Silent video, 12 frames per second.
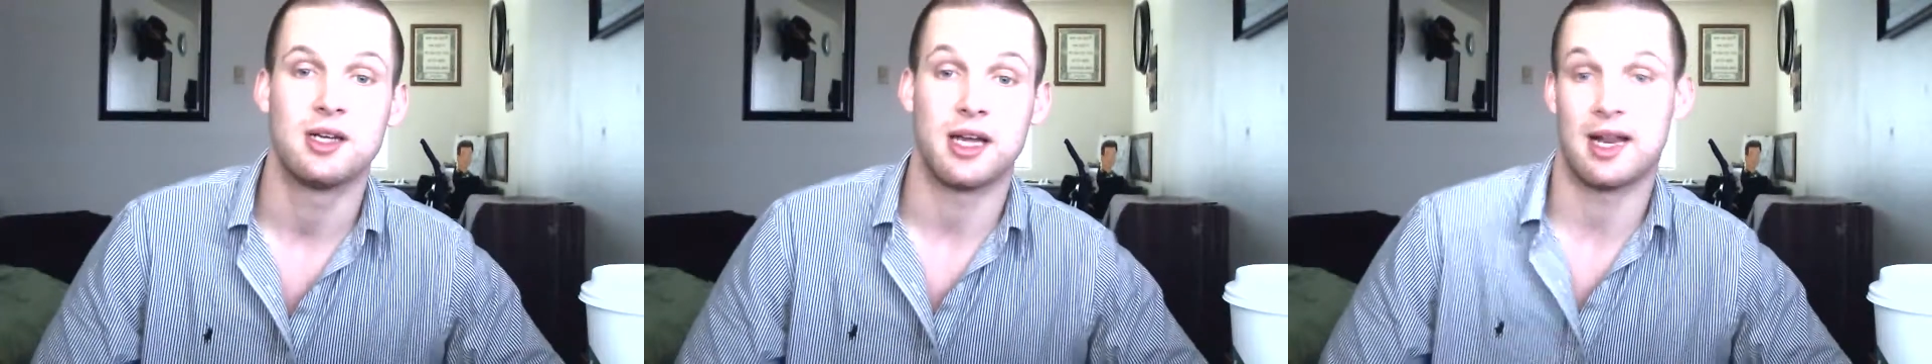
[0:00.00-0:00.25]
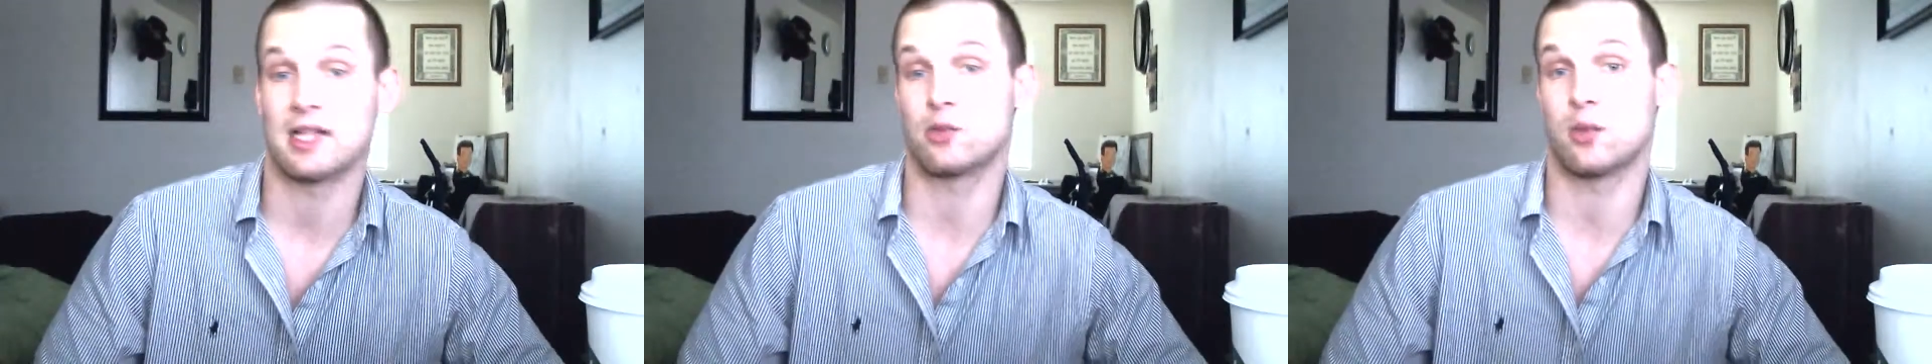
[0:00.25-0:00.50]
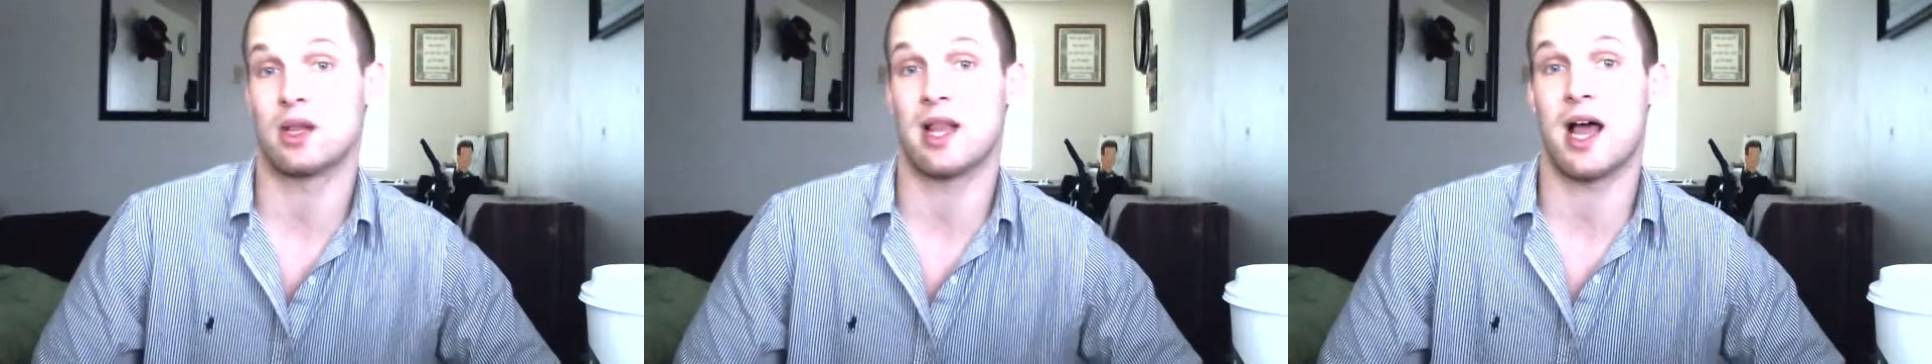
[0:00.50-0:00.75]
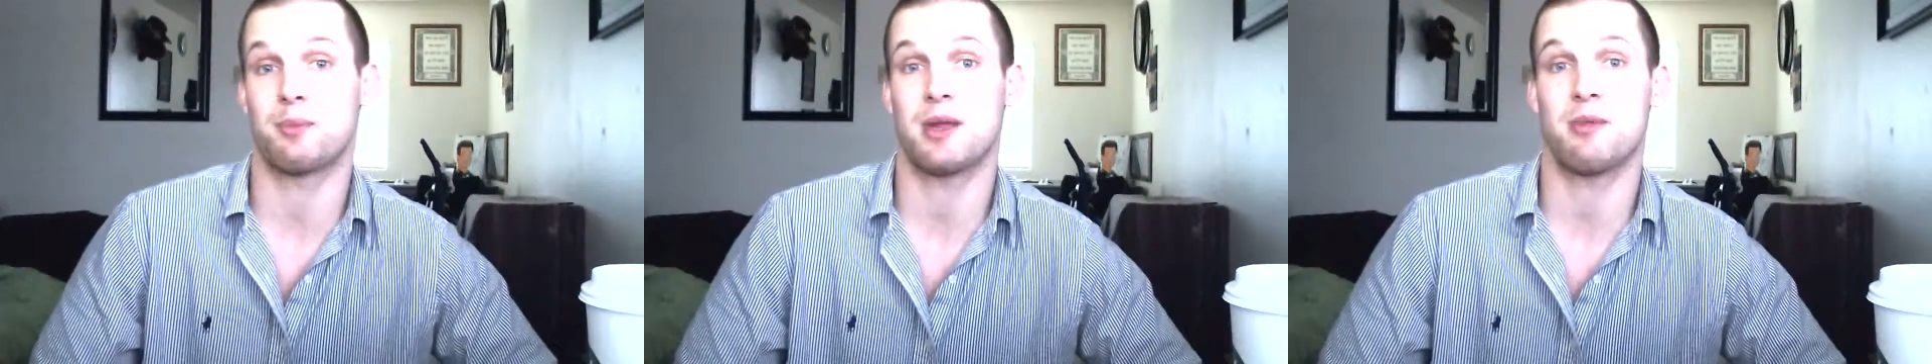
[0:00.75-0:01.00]
and that's what a
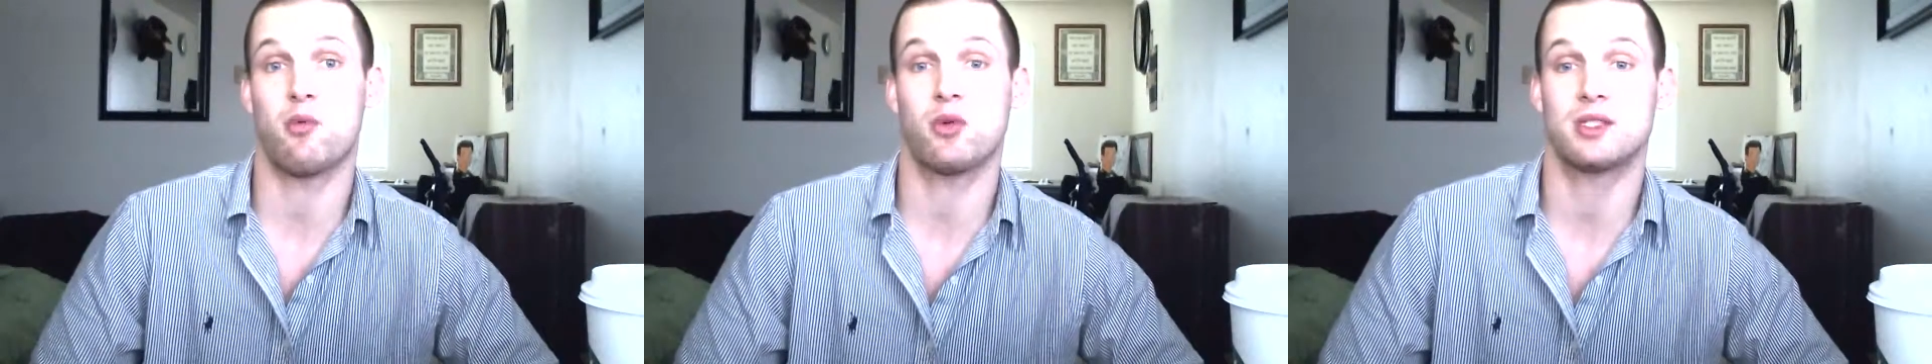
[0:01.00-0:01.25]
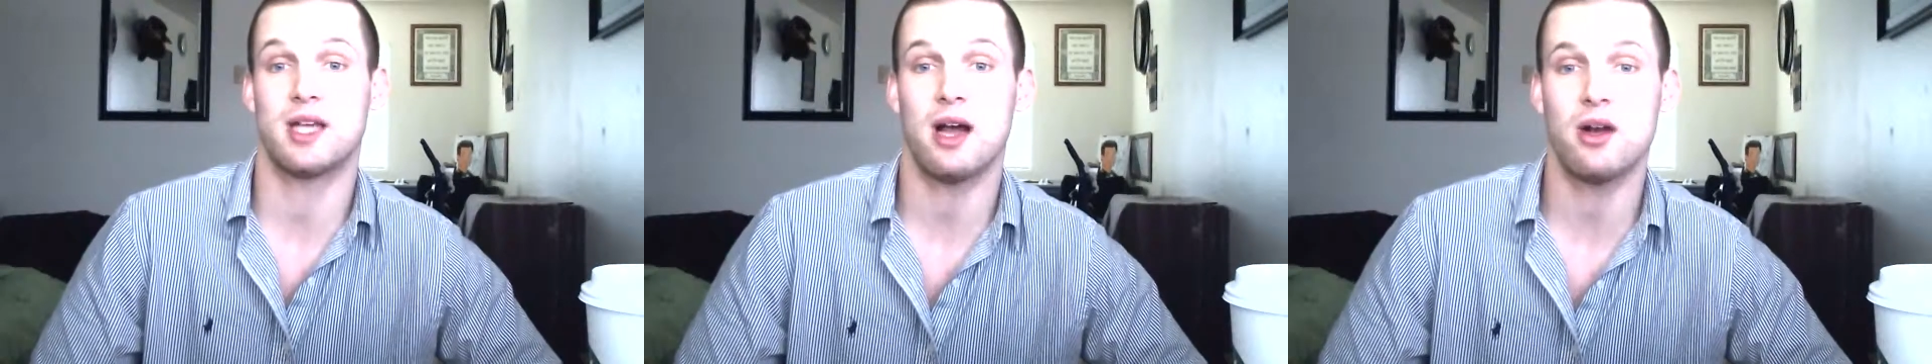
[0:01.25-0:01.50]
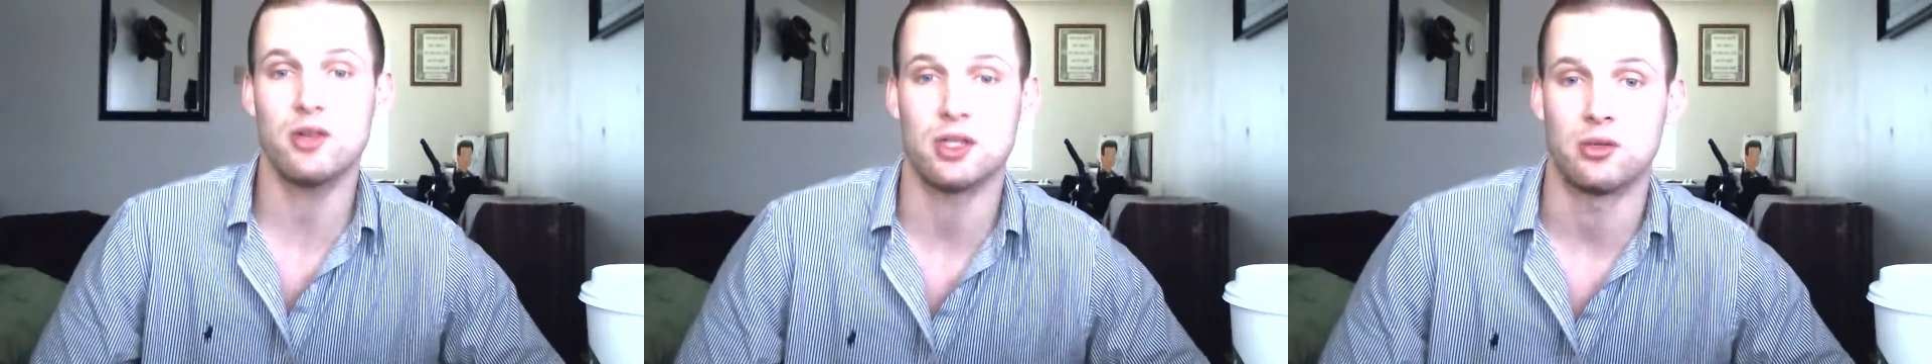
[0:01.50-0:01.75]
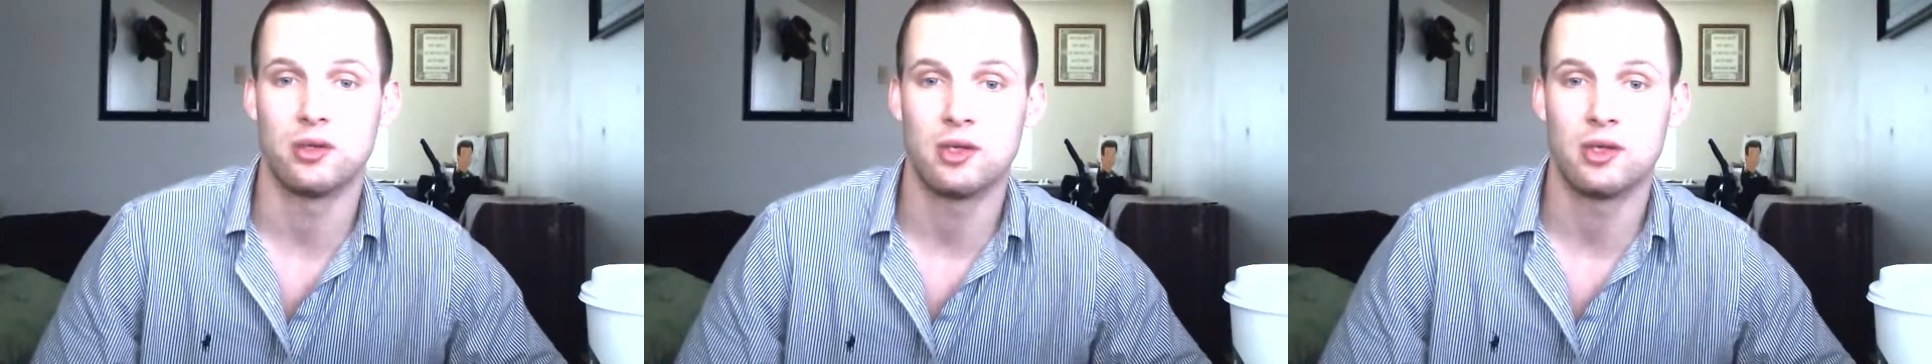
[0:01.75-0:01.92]
lot of people would tell you.